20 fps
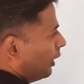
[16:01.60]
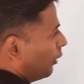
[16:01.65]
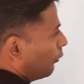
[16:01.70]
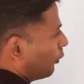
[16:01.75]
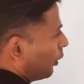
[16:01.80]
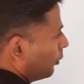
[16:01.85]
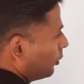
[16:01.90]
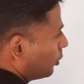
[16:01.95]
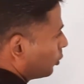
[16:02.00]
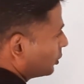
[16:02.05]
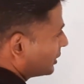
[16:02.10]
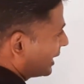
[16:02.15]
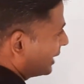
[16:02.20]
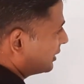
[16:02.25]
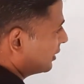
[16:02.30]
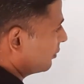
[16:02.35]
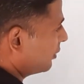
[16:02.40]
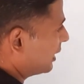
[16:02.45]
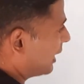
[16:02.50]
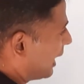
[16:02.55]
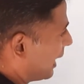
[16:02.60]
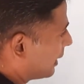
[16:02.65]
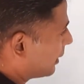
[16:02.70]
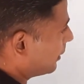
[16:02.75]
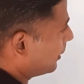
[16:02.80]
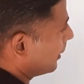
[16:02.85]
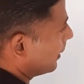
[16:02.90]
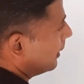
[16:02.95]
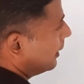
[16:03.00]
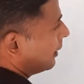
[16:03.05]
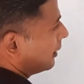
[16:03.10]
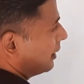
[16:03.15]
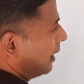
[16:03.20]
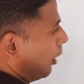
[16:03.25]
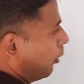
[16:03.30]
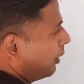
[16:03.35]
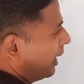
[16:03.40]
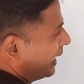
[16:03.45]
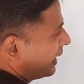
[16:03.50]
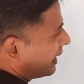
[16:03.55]
we have found two sides of the triangle.
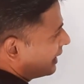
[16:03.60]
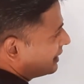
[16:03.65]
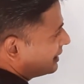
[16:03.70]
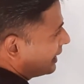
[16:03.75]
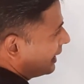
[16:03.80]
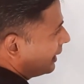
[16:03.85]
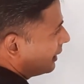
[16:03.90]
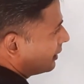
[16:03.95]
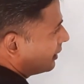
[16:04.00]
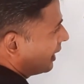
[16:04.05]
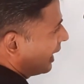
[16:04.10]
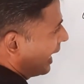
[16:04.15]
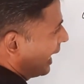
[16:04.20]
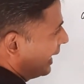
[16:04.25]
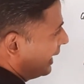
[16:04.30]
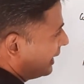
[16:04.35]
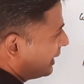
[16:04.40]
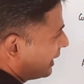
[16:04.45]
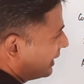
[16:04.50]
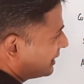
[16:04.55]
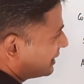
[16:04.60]
Now like I said, the height